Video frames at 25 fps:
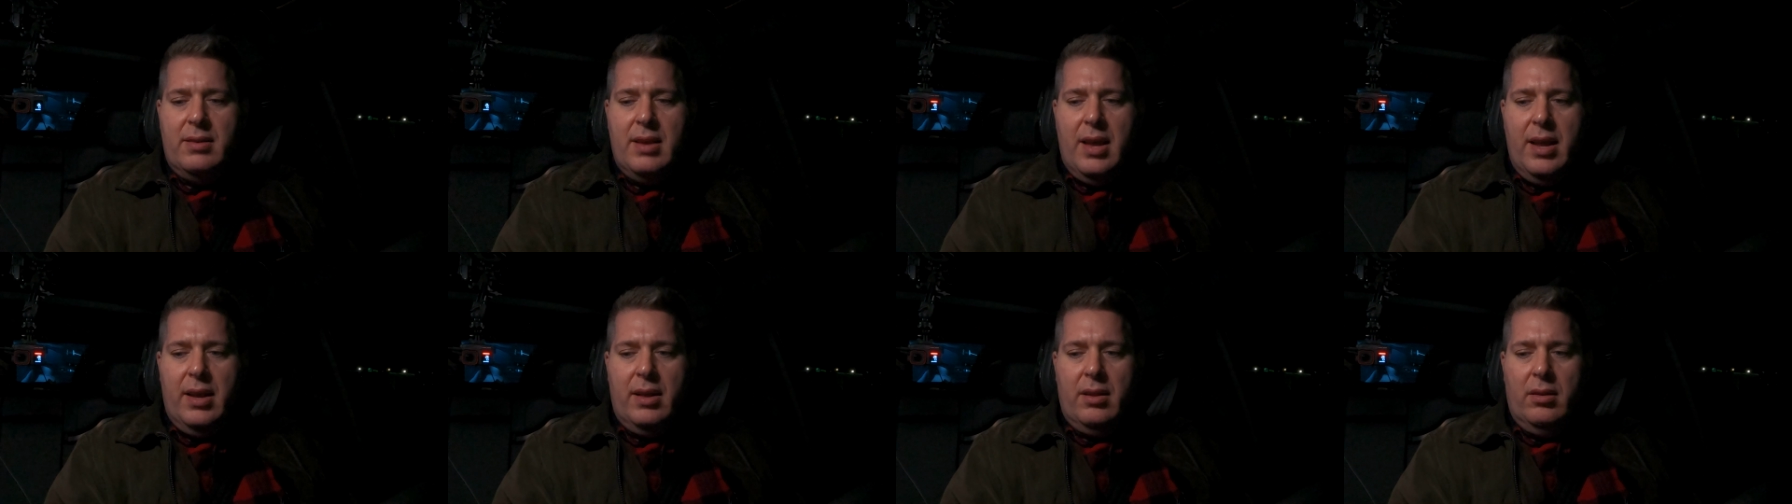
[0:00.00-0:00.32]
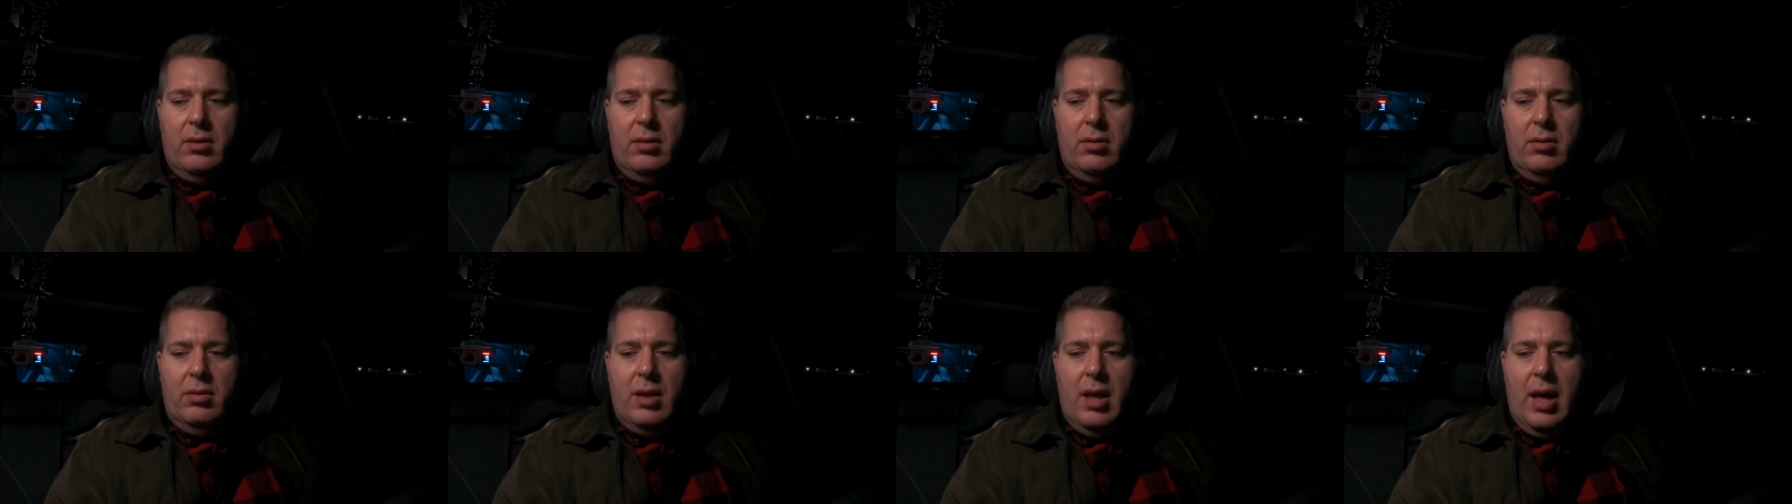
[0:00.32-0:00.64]
take a
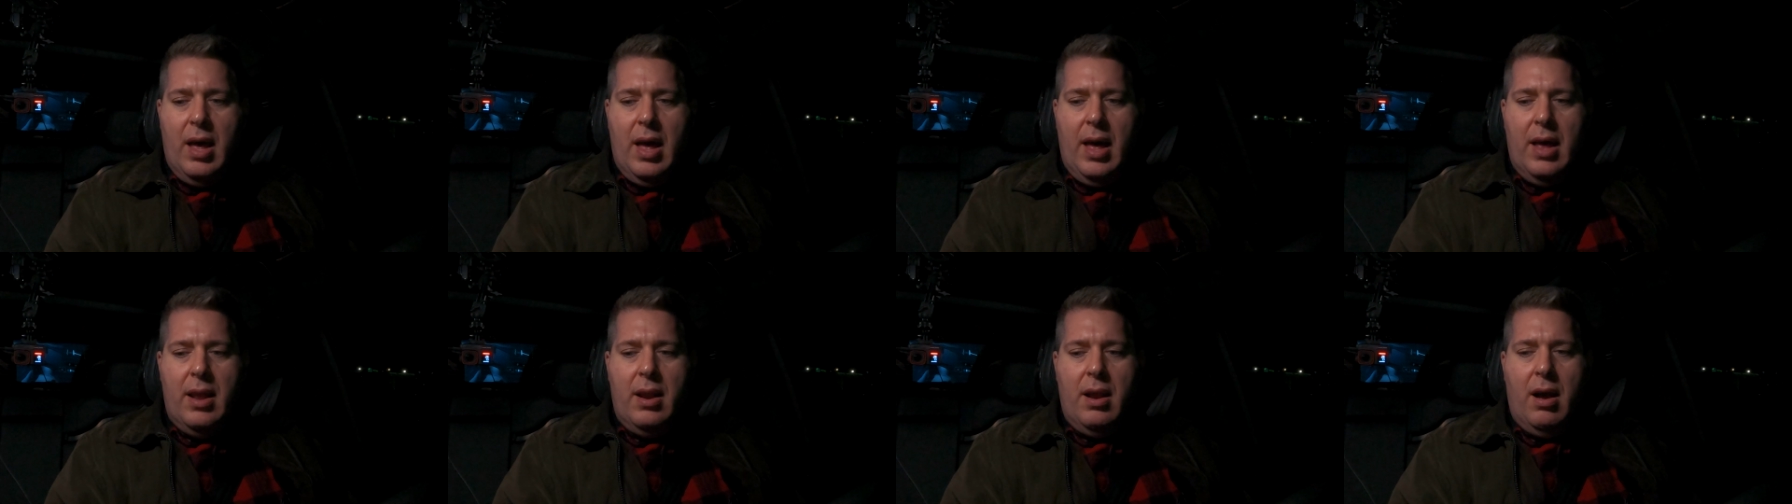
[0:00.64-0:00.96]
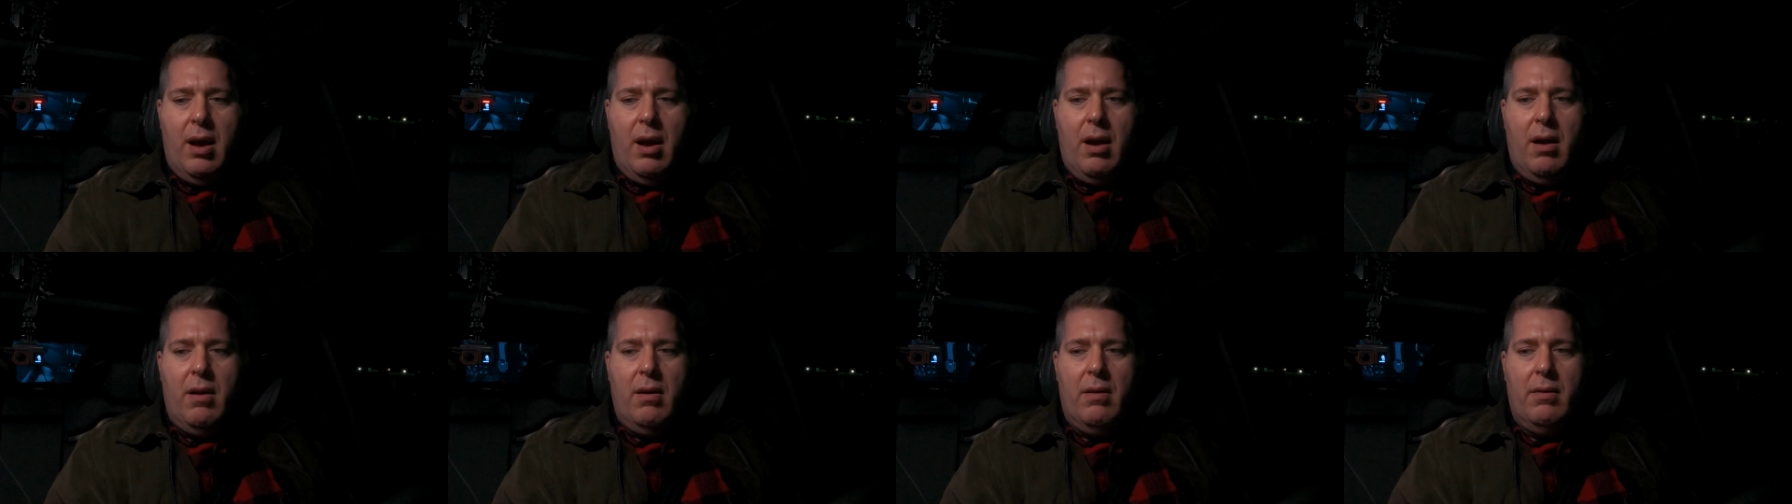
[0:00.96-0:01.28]
look at
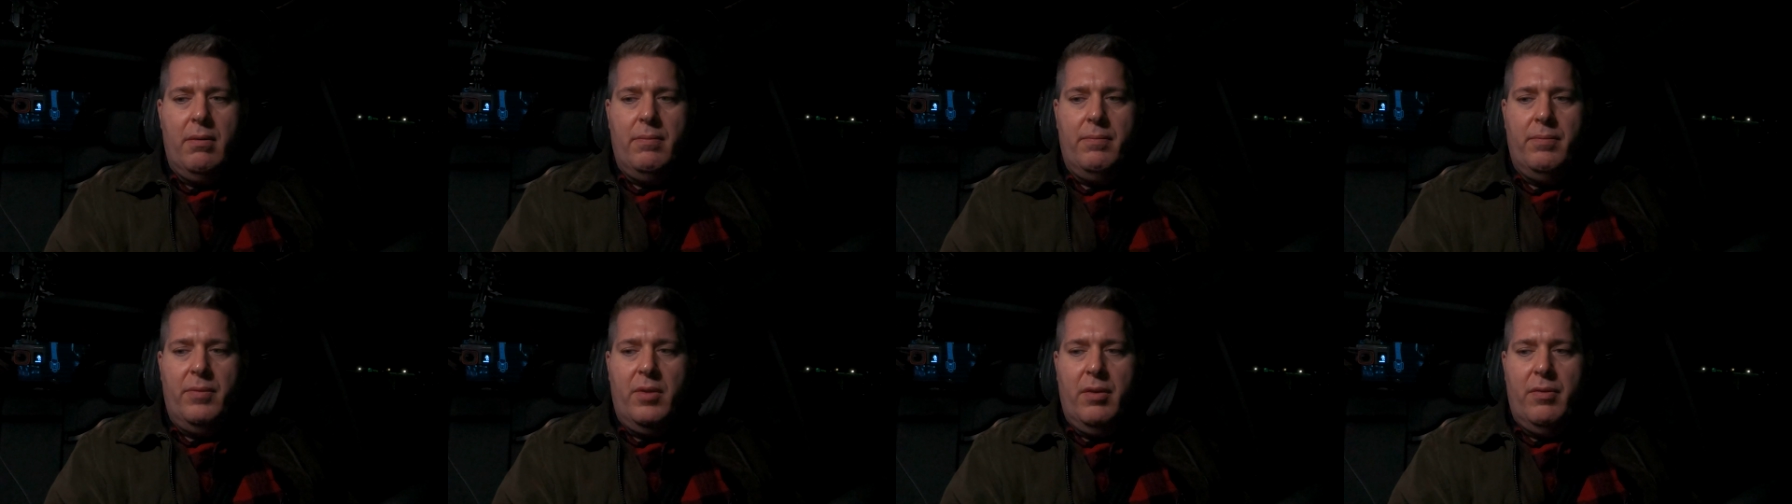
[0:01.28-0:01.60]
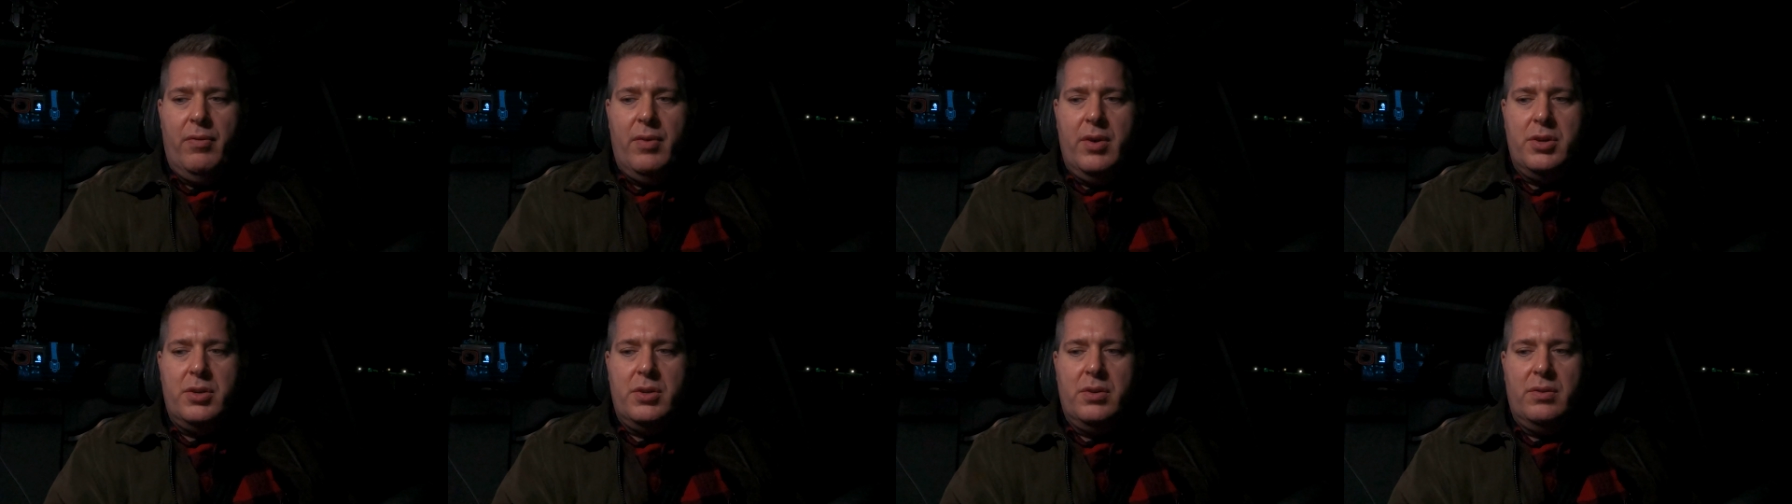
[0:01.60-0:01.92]
our
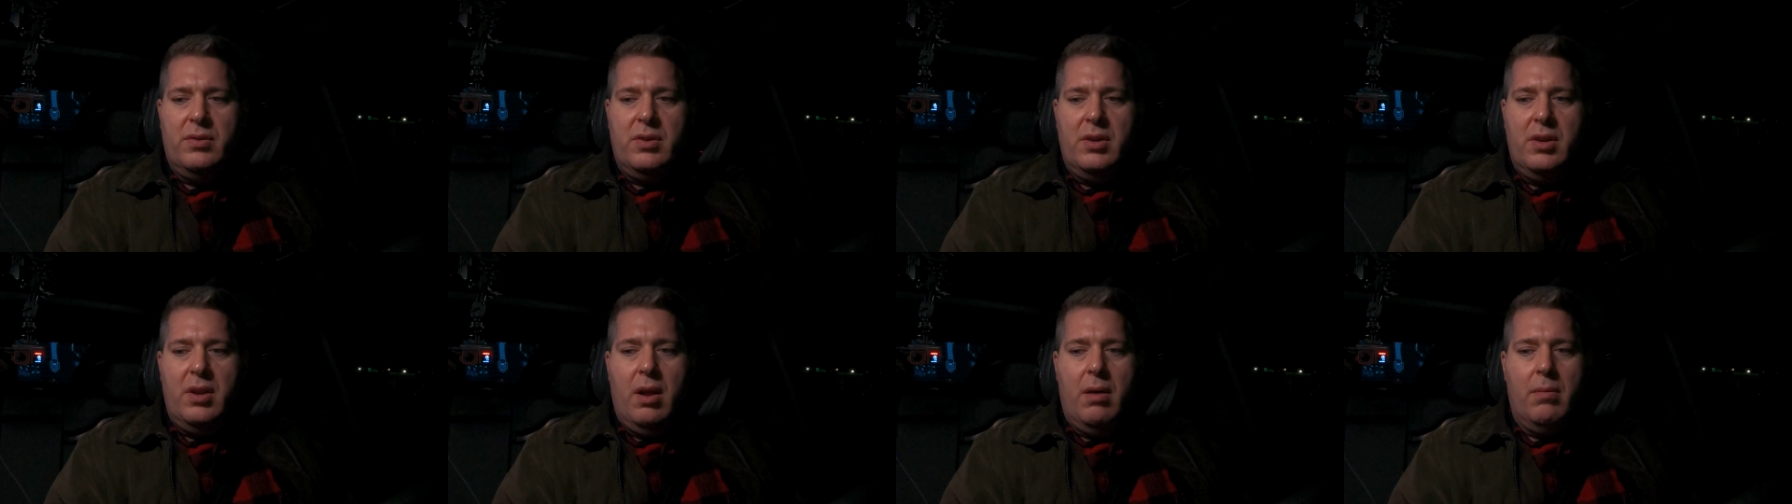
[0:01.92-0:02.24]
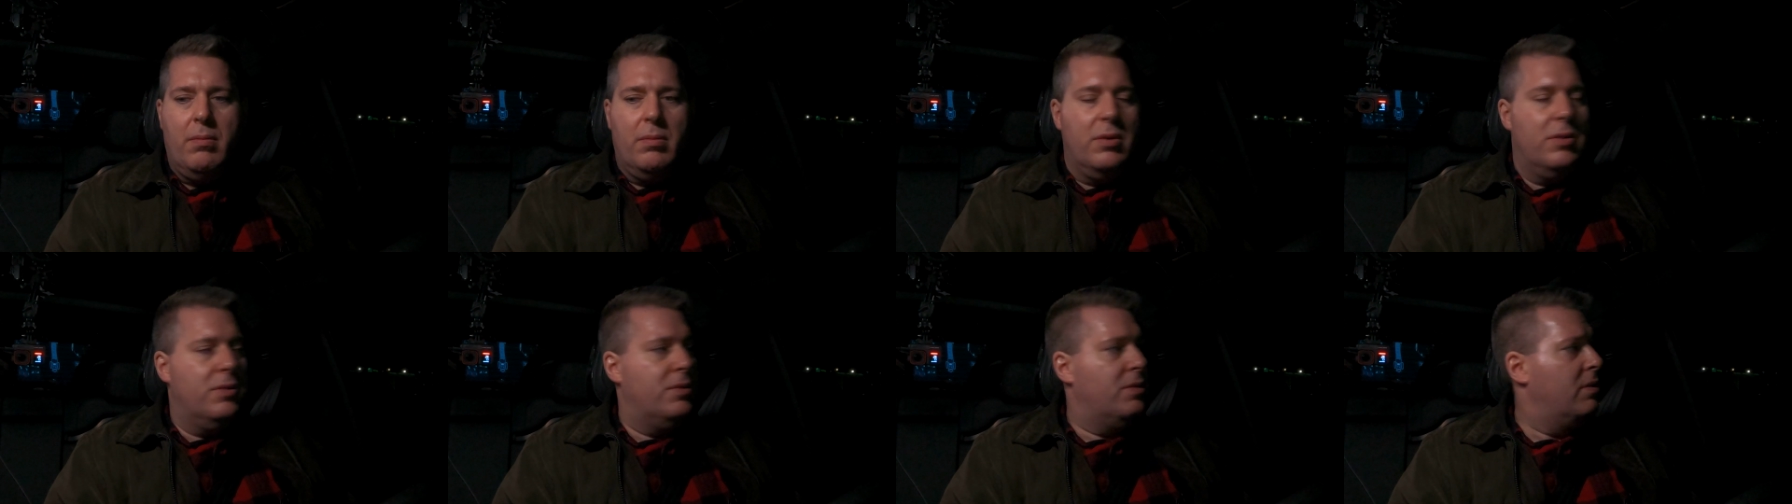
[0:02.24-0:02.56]
efficiency
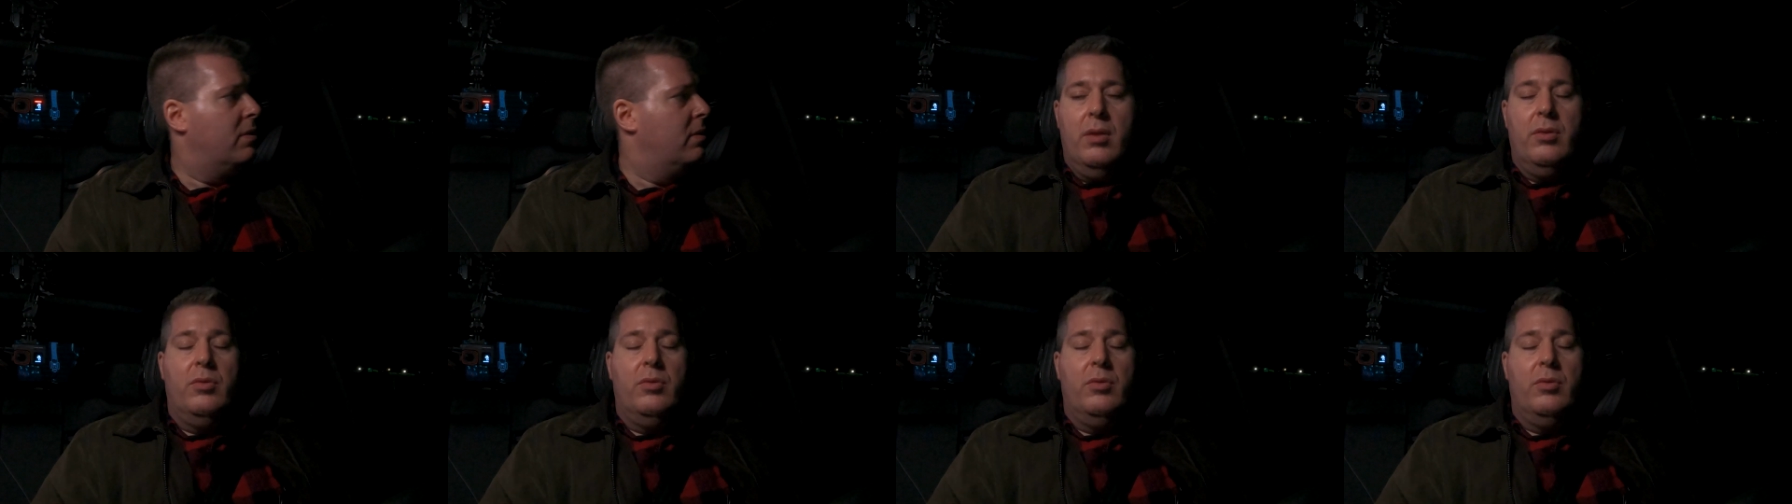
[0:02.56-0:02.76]
numbers.